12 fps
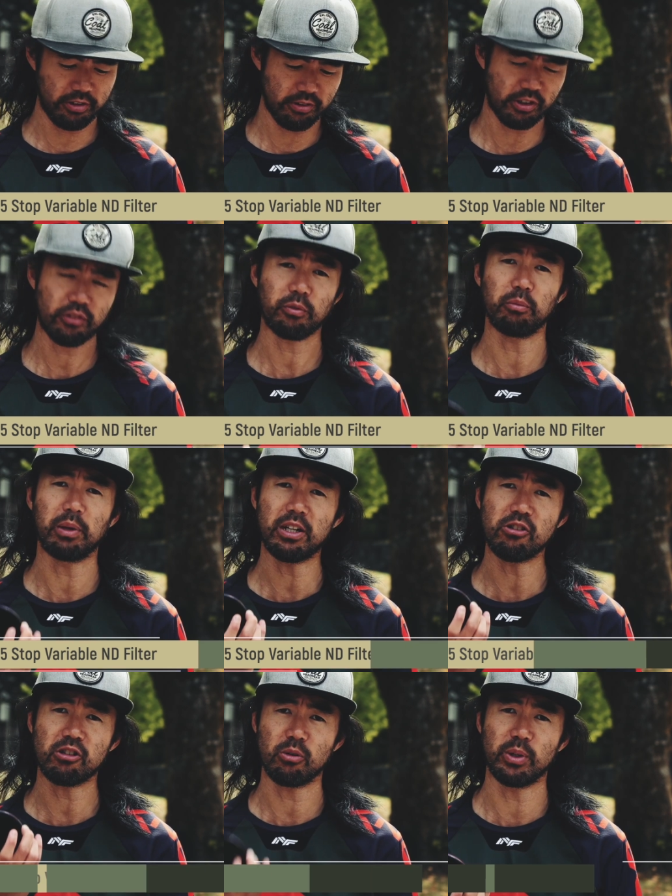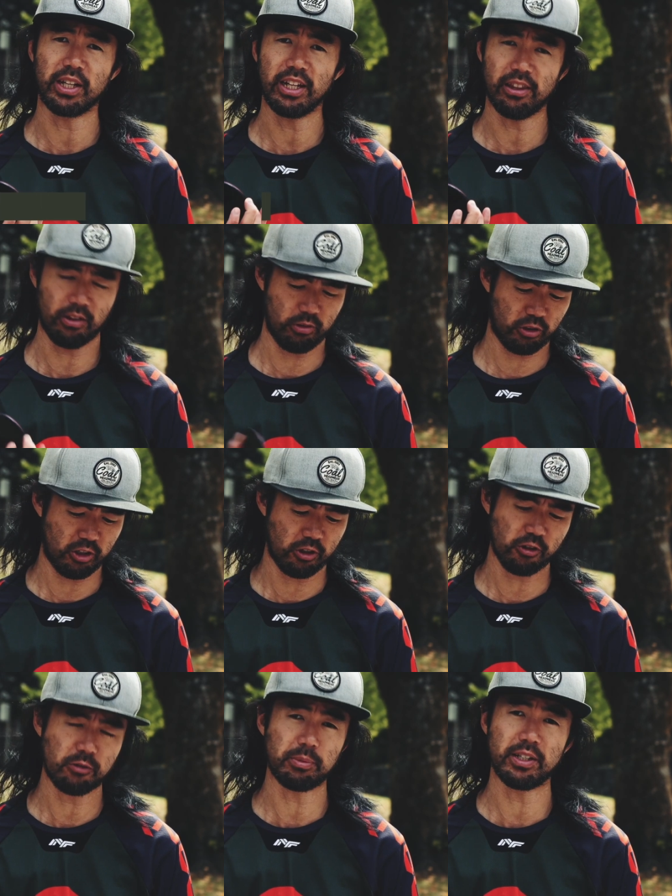just for making sure we get those shutter
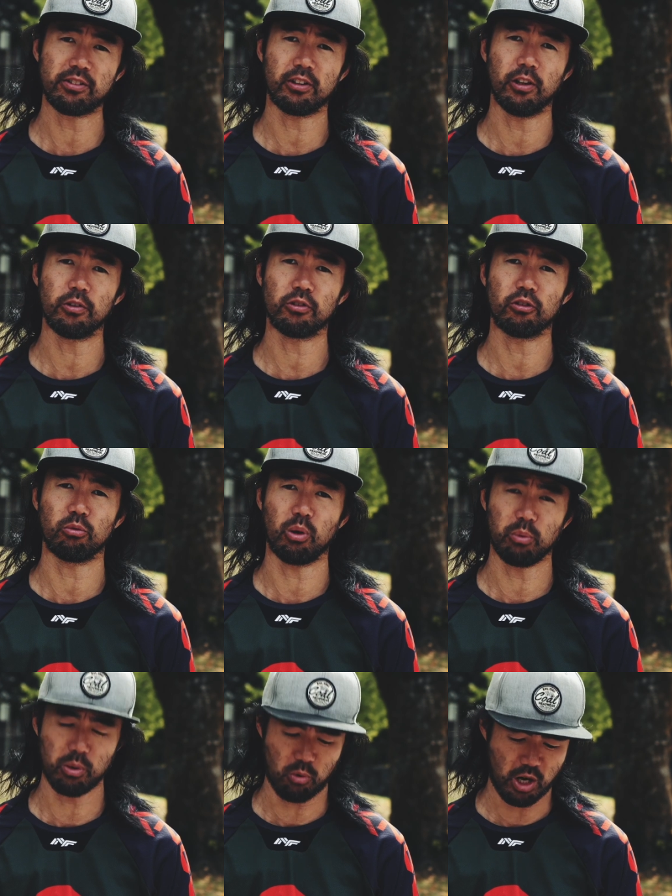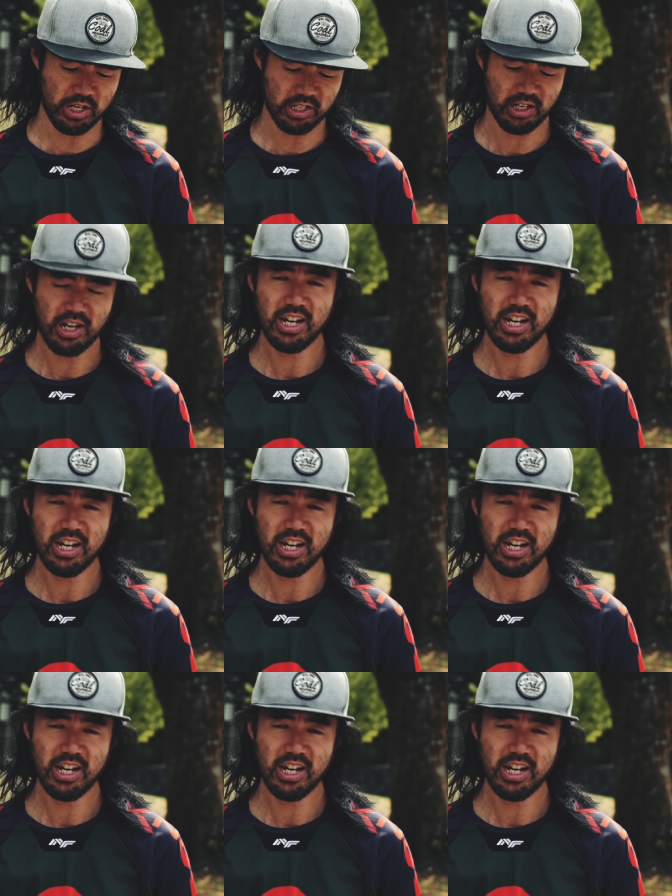speeds closer to what we want.